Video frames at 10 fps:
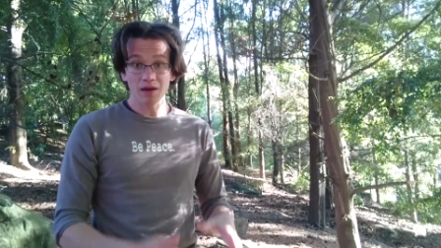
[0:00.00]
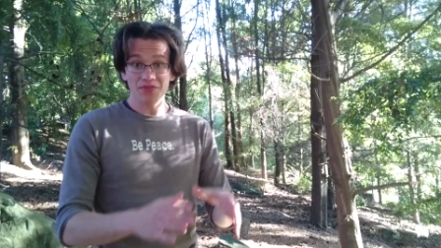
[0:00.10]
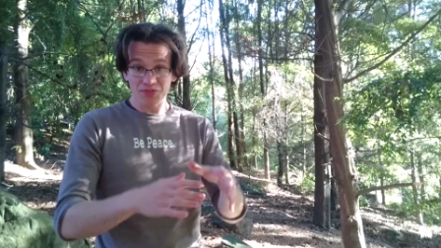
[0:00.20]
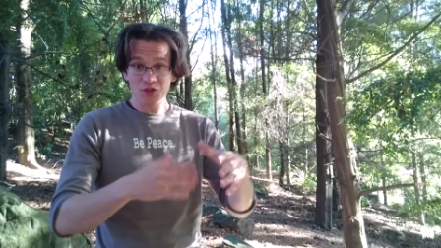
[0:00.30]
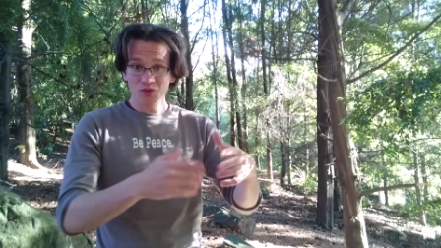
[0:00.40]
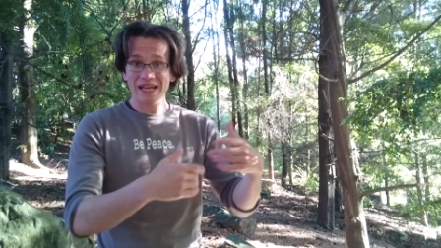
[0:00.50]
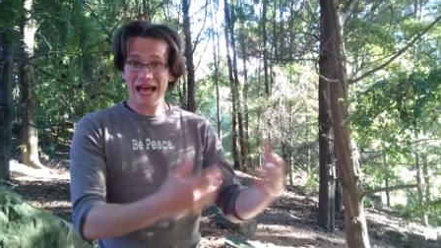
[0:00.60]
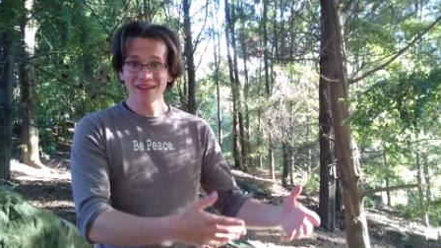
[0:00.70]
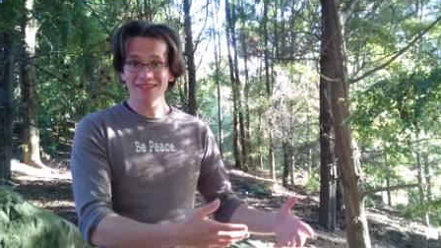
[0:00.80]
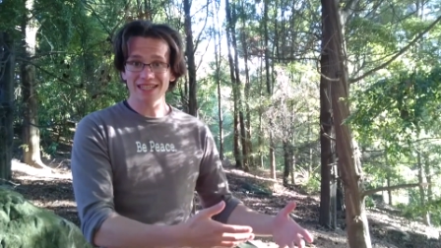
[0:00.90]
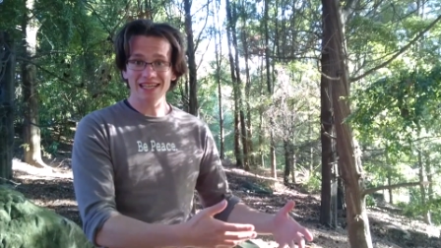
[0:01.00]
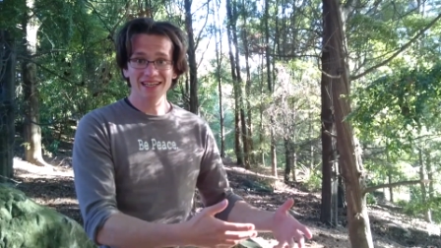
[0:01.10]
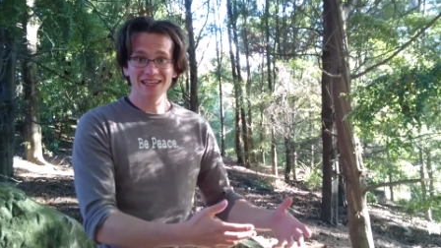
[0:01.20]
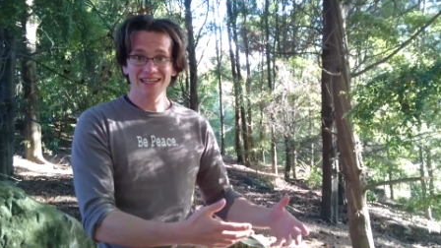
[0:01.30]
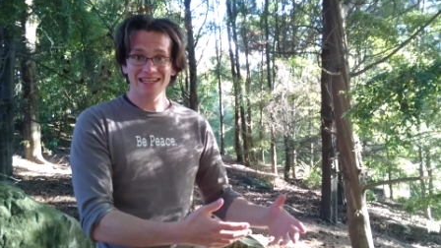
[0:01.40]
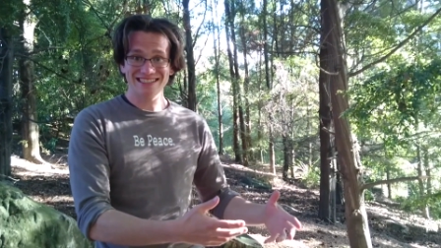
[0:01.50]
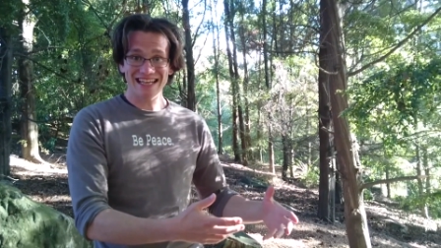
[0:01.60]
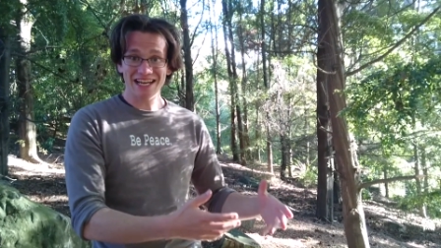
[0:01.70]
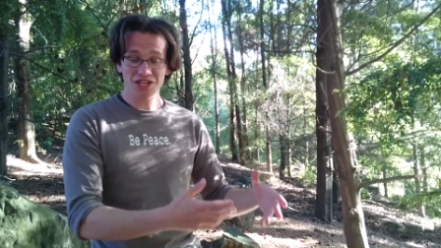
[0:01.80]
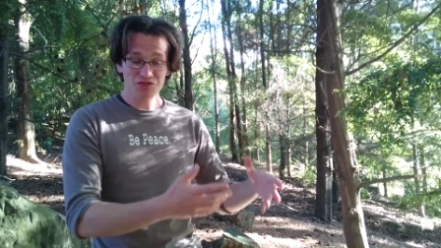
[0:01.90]
But the reality is
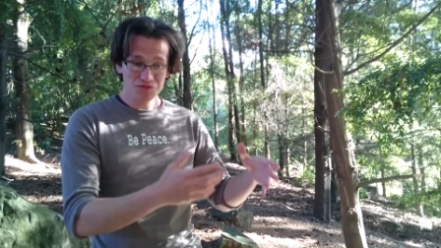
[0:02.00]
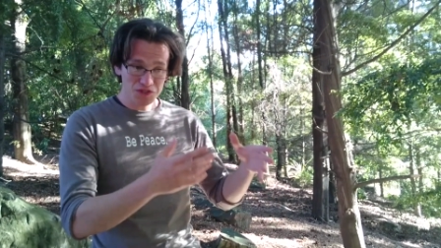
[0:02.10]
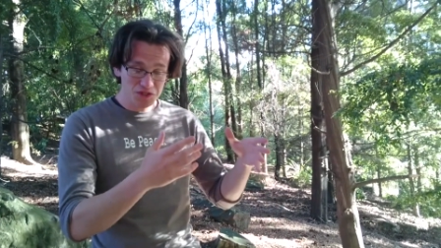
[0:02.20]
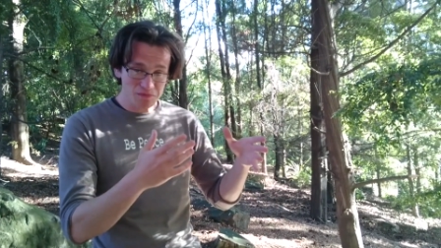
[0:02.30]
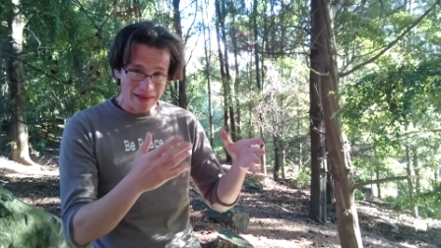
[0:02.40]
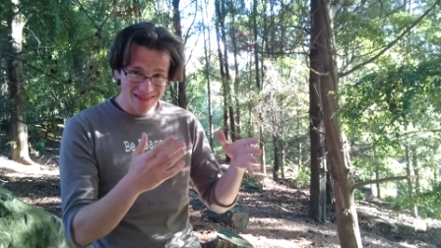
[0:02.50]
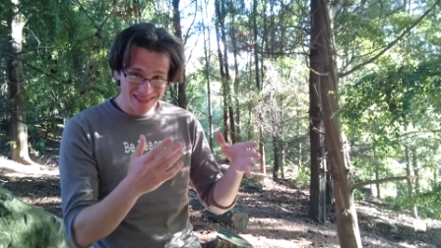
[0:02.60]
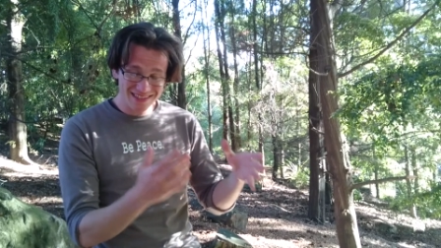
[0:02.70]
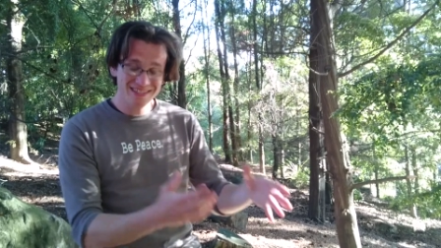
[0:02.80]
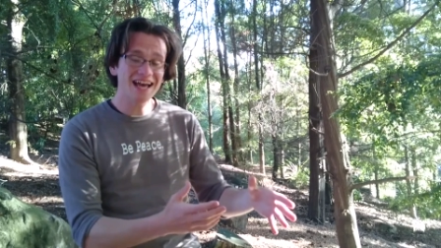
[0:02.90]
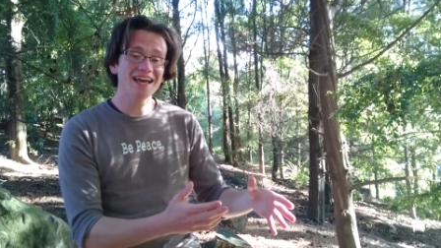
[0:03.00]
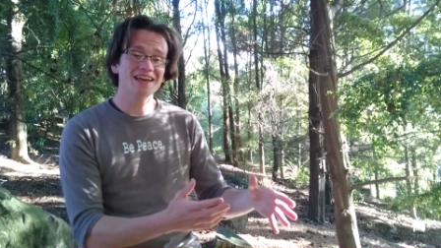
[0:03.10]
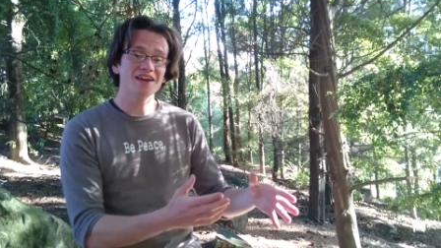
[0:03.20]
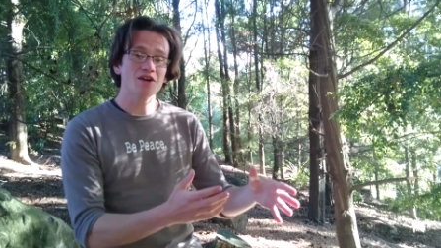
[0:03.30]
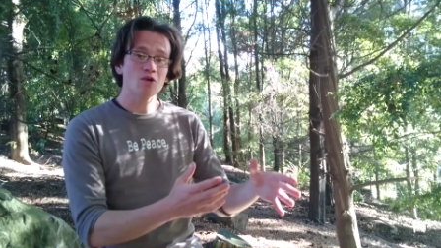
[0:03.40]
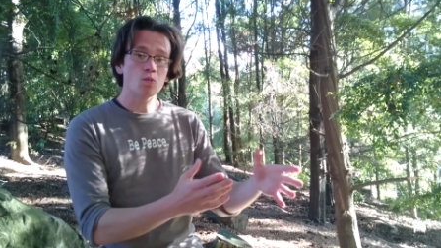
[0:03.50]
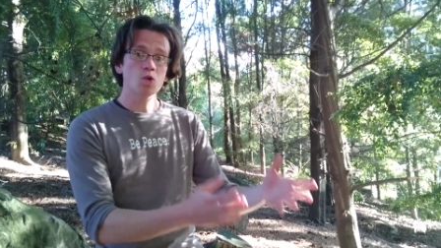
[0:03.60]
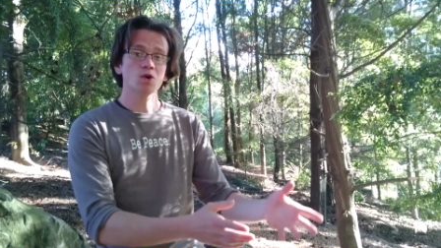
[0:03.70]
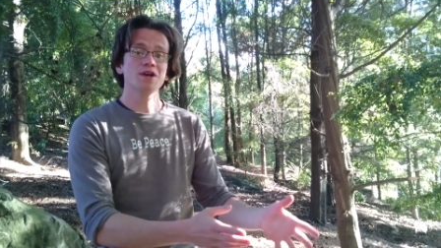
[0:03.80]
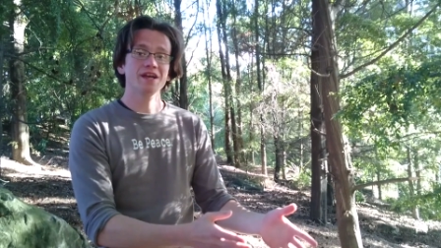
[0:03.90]
that you've just spent a day
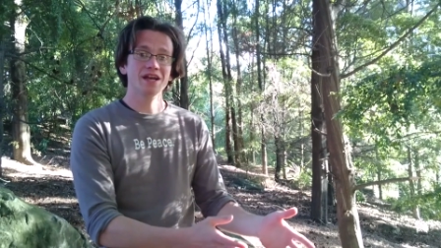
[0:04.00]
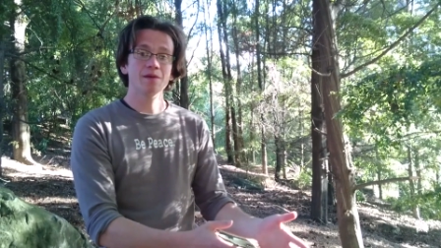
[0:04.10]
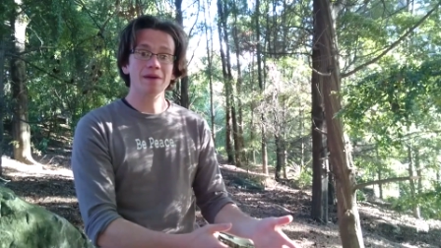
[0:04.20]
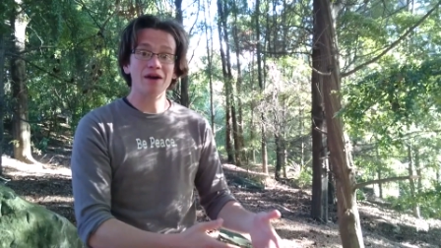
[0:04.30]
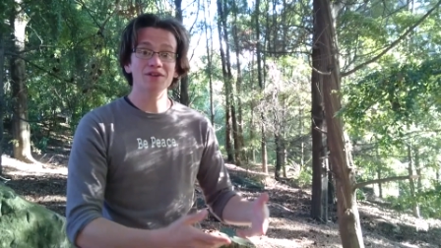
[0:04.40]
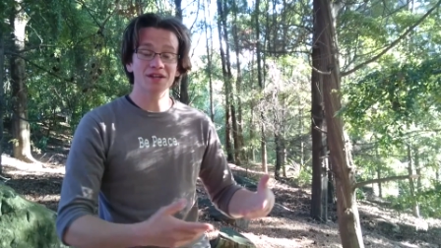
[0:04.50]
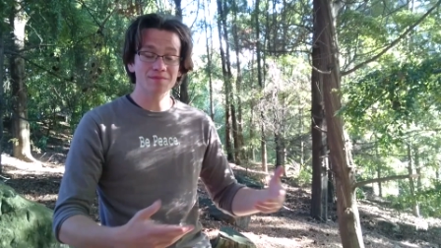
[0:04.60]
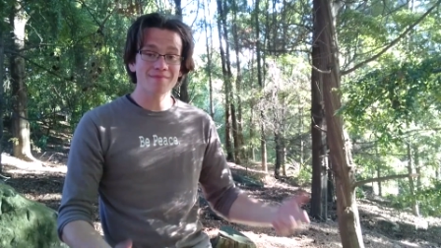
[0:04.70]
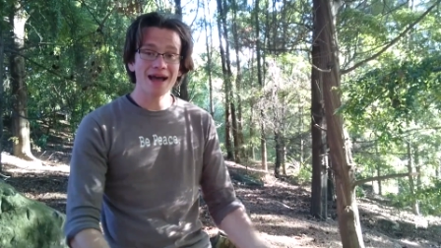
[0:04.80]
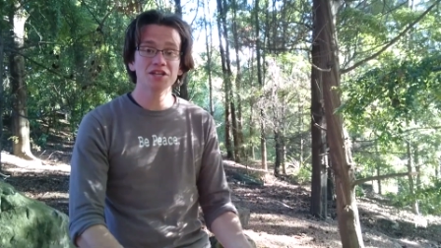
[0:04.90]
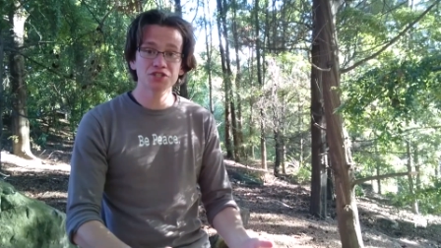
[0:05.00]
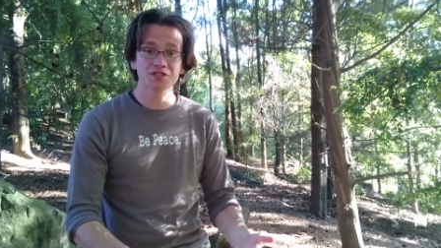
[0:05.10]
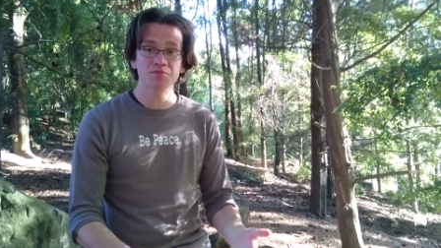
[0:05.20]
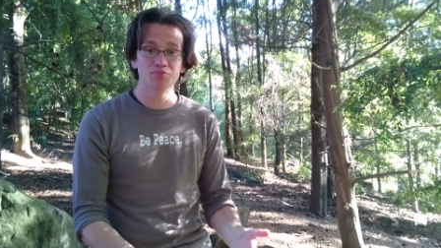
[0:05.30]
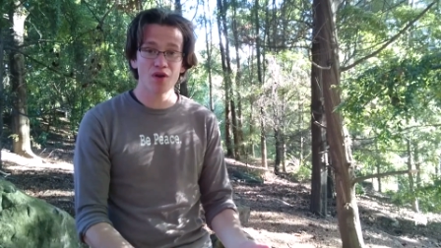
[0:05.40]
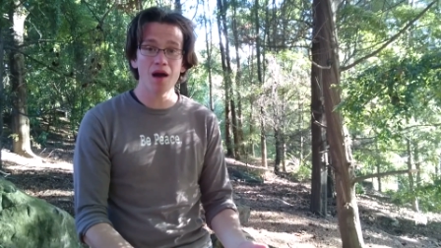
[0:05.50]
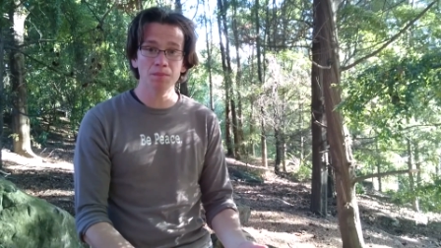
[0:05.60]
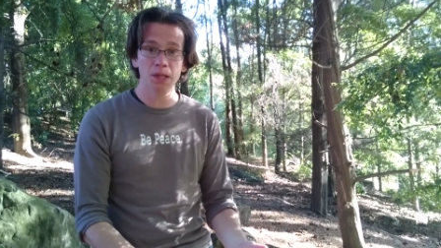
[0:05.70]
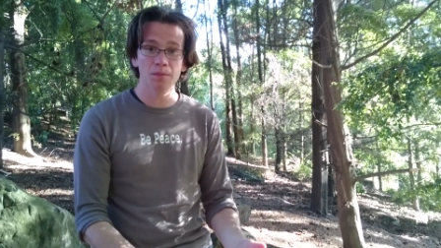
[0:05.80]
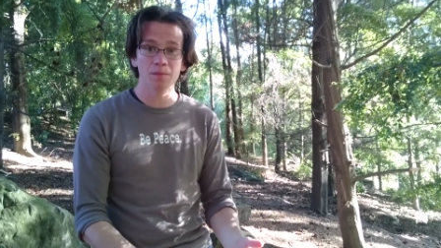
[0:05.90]
worrying about an imagined
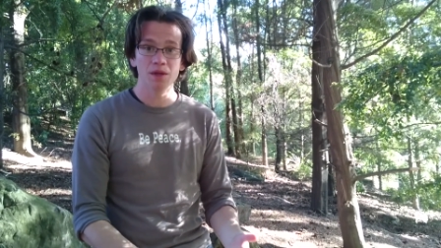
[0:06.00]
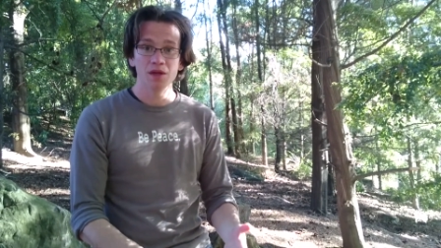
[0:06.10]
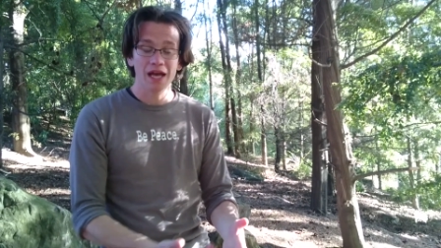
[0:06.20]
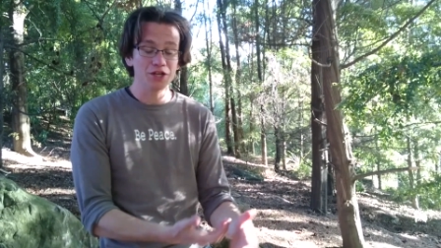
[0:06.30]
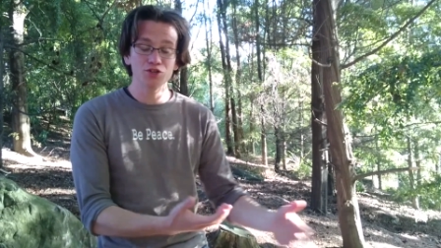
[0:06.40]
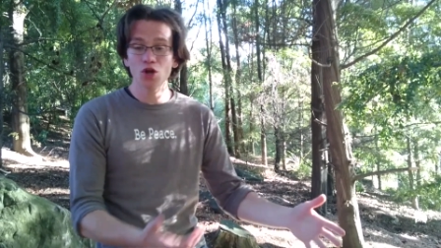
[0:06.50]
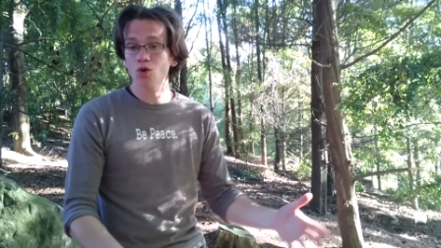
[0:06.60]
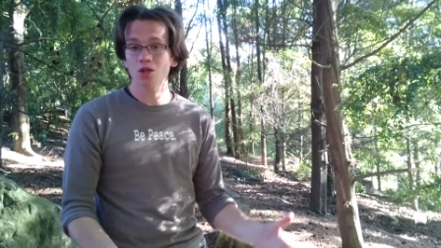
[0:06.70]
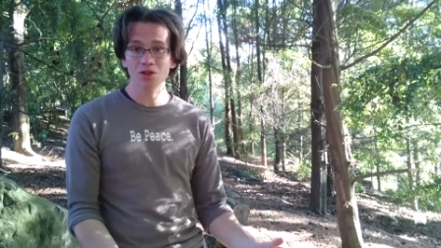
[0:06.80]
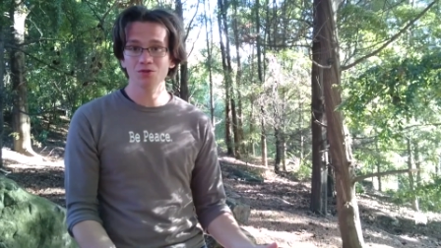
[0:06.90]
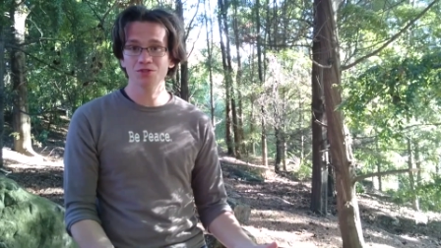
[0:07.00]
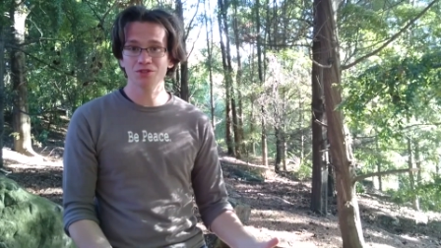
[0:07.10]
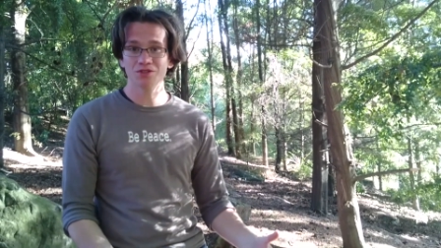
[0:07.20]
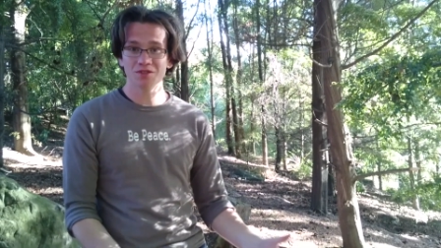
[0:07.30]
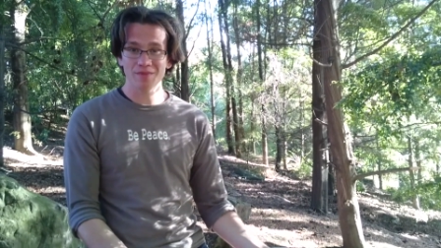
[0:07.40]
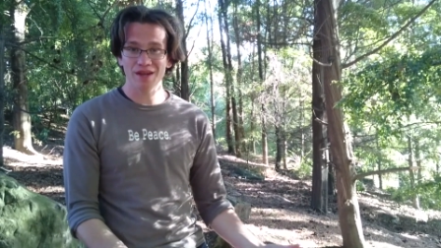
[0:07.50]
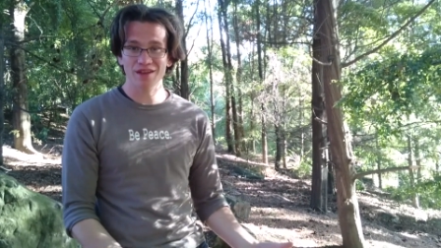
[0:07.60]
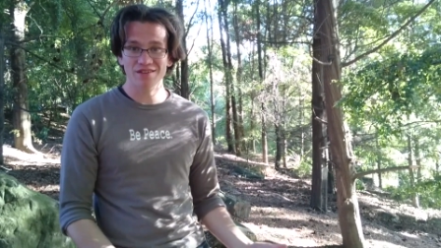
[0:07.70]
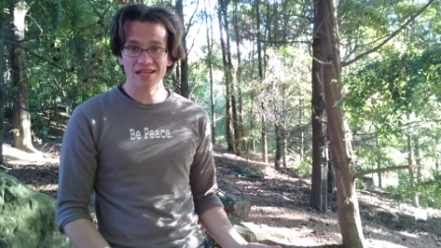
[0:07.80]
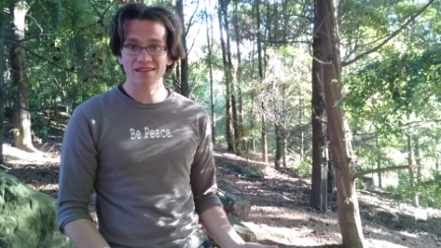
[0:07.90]
problem, and you're no closer to meeting
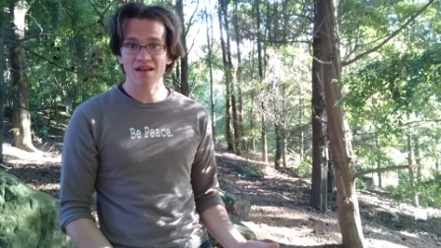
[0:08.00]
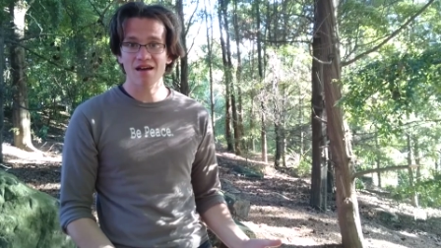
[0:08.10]
your deadline.